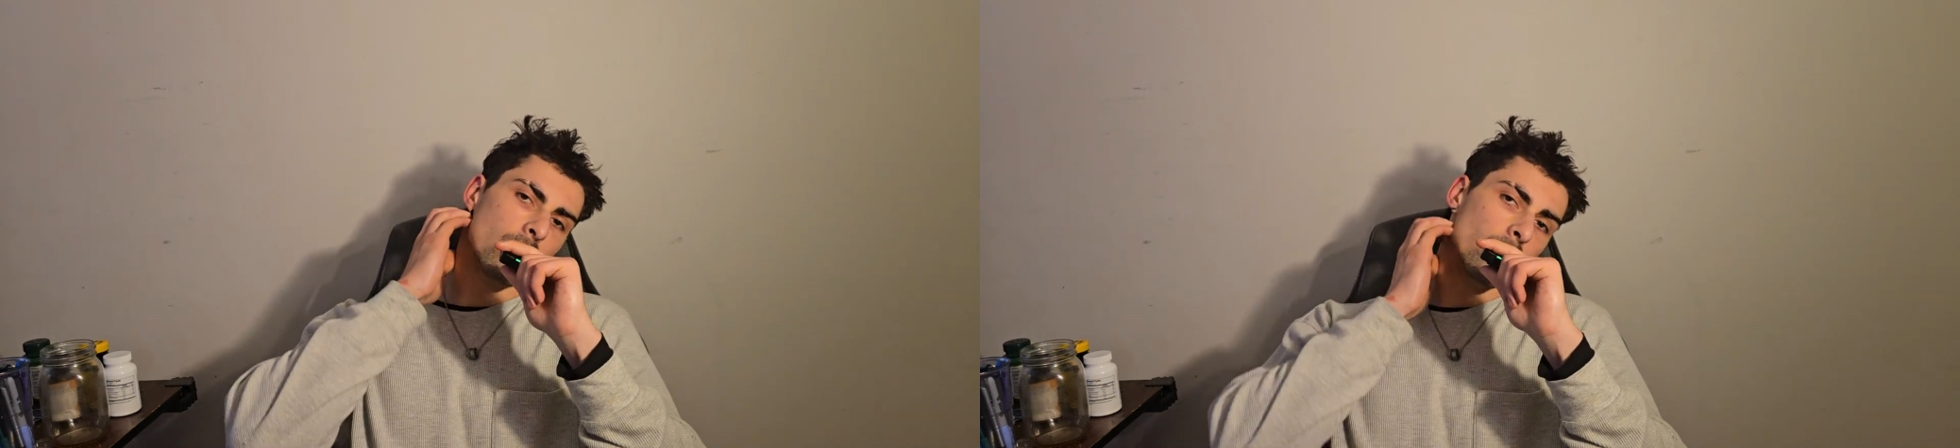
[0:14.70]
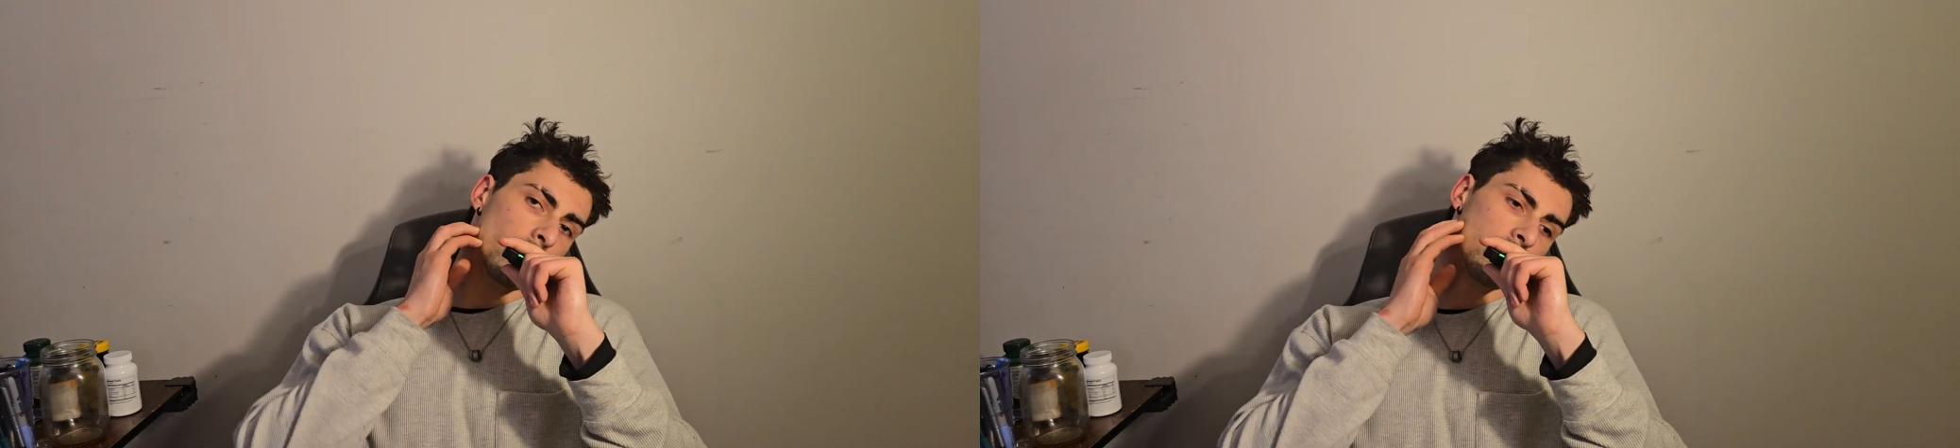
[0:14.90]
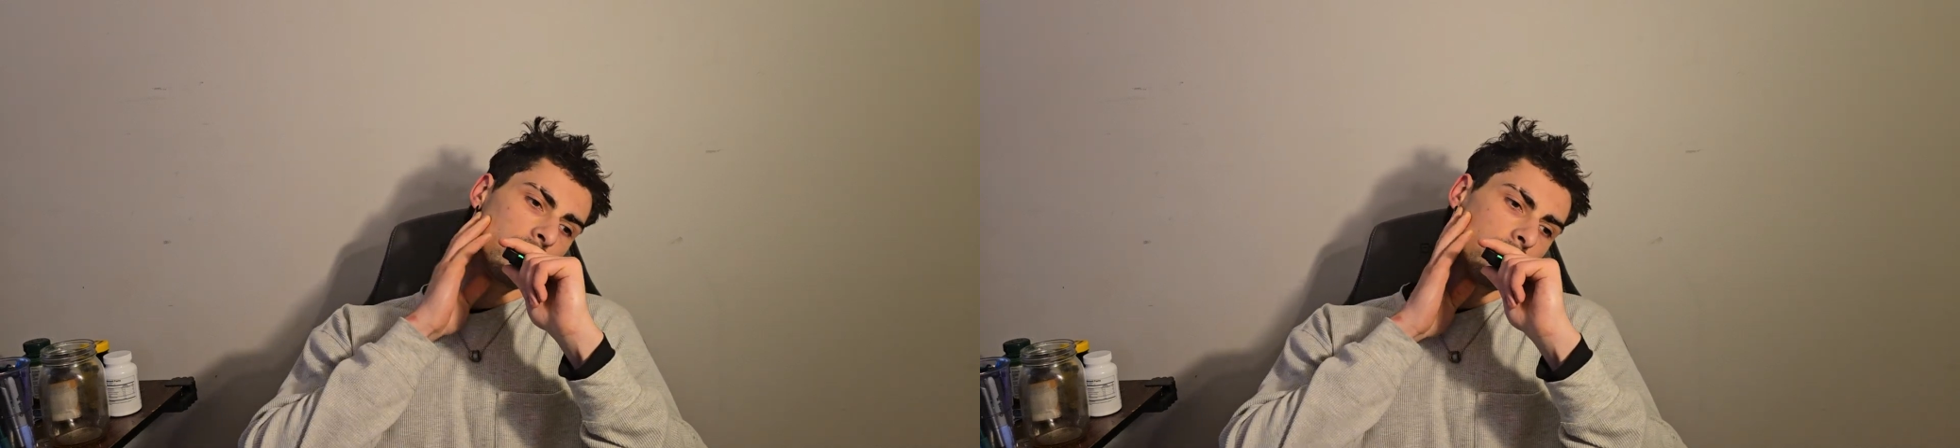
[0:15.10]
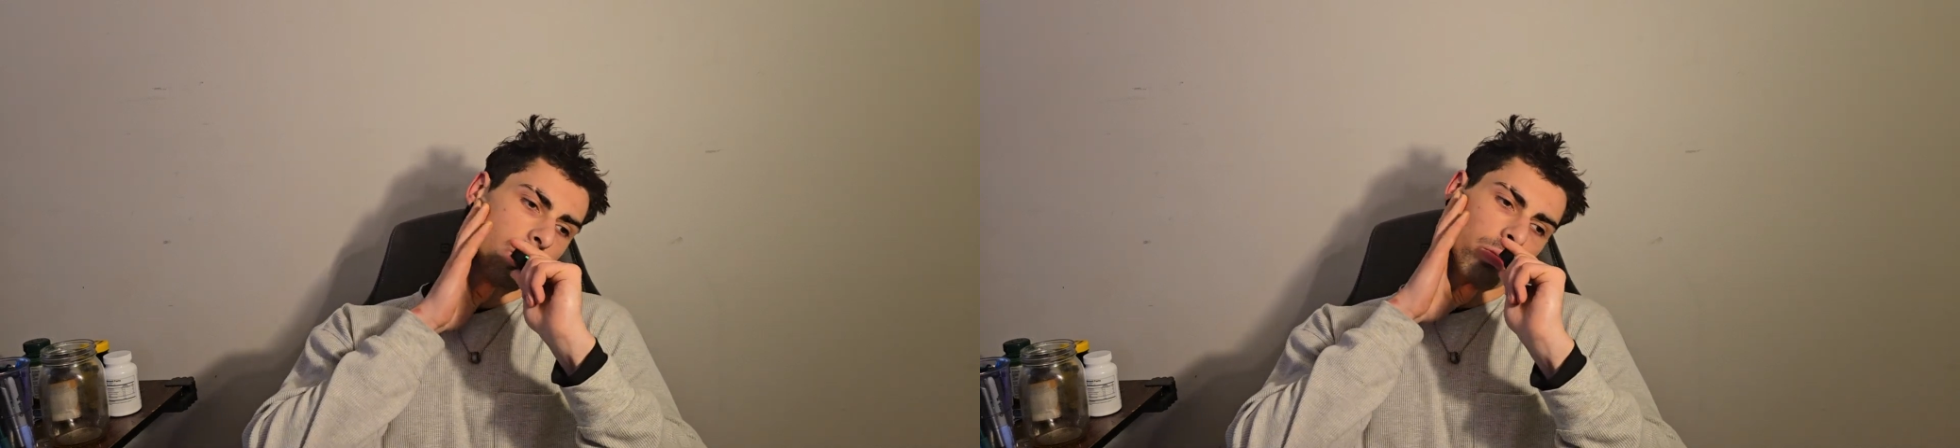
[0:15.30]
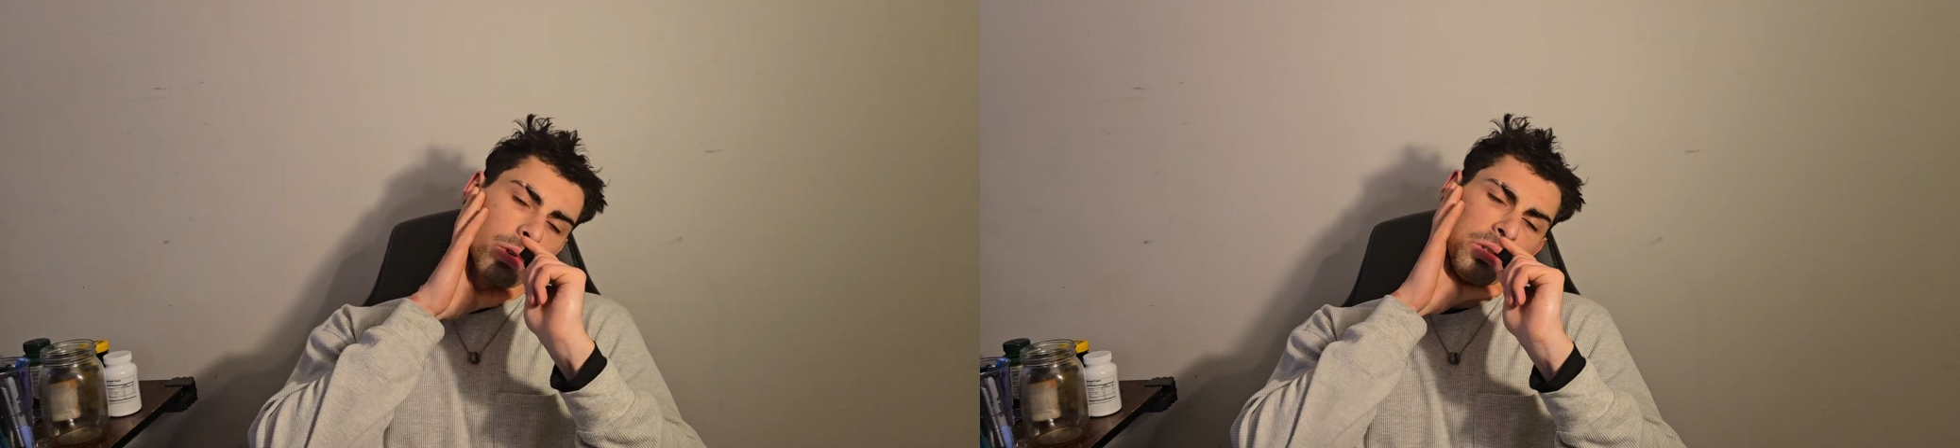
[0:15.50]
When
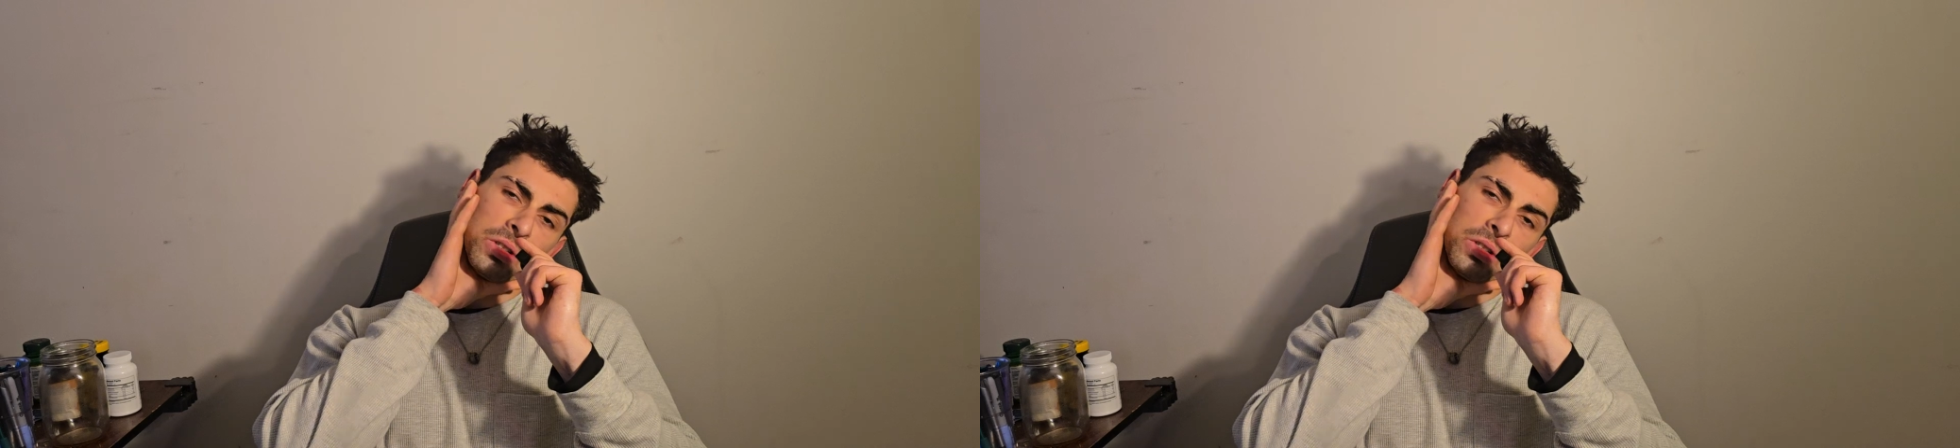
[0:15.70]
you